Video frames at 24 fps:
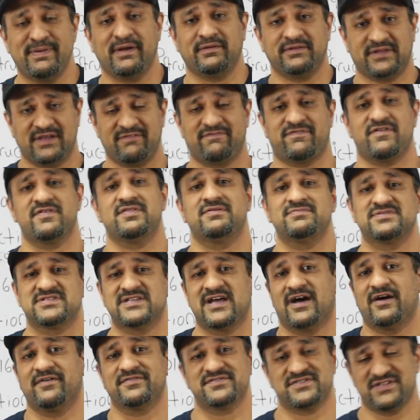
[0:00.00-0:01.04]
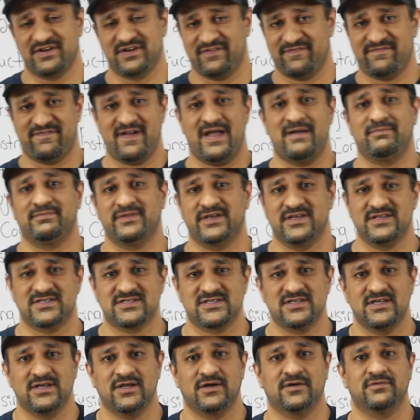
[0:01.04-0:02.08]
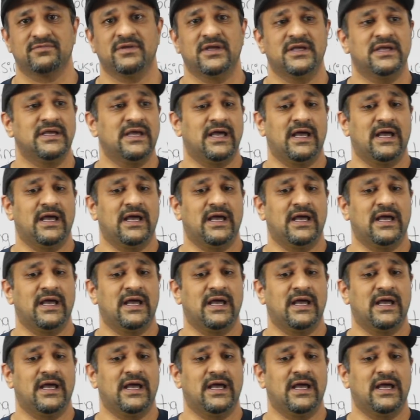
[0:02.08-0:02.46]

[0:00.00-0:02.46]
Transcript: building for themselves, their families, you know,